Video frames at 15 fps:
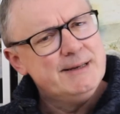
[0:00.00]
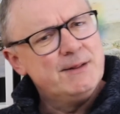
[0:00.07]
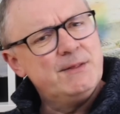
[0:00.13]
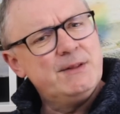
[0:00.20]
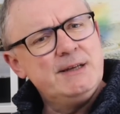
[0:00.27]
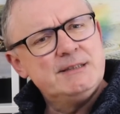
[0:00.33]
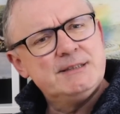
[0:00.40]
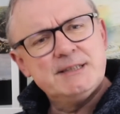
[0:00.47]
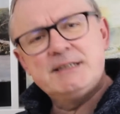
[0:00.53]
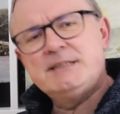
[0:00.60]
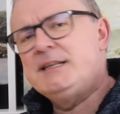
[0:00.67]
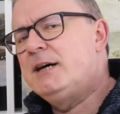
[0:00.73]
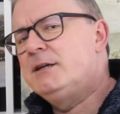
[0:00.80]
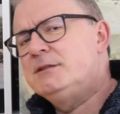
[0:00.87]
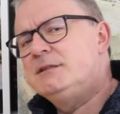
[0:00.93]
The
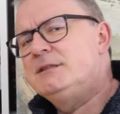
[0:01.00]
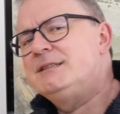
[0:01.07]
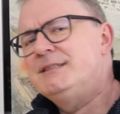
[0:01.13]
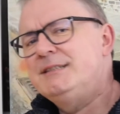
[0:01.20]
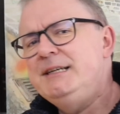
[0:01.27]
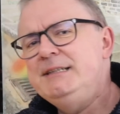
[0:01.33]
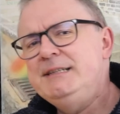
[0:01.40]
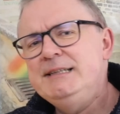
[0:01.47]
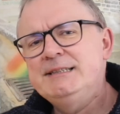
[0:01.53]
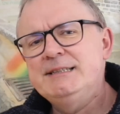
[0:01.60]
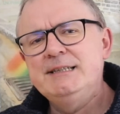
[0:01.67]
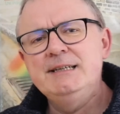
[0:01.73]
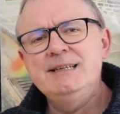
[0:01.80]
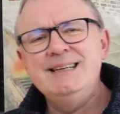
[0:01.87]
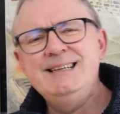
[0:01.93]
6000
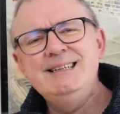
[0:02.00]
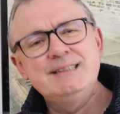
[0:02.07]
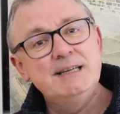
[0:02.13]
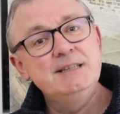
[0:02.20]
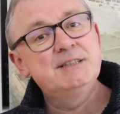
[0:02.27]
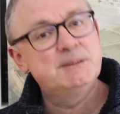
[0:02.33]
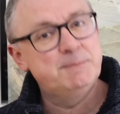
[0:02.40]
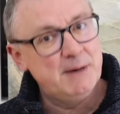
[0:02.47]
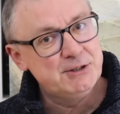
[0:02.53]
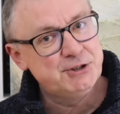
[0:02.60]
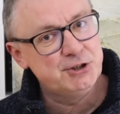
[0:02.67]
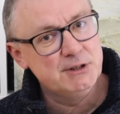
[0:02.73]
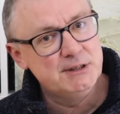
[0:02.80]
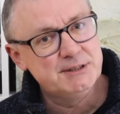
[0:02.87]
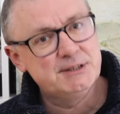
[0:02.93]
CDT is a
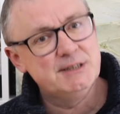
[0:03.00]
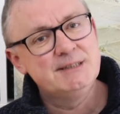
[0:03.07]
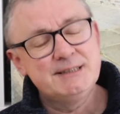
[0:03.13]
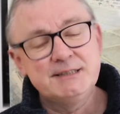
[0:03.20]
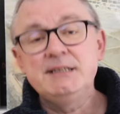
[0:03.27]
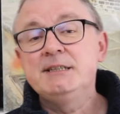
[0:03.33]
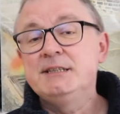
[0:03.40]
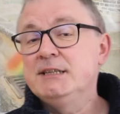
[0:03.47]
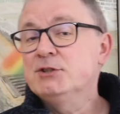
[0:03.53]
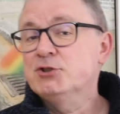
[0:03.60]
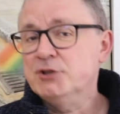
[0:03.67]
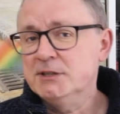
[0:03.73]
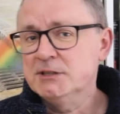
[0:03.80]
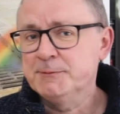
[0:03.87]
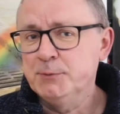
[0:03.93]
specialist CD
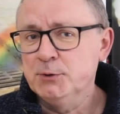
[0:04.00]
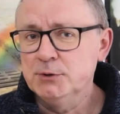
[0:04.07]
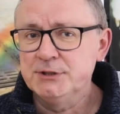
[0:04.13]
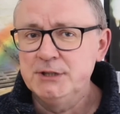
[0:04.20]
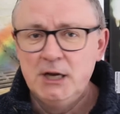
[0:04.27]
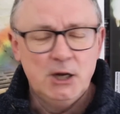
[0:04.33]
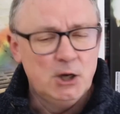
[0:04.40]
transport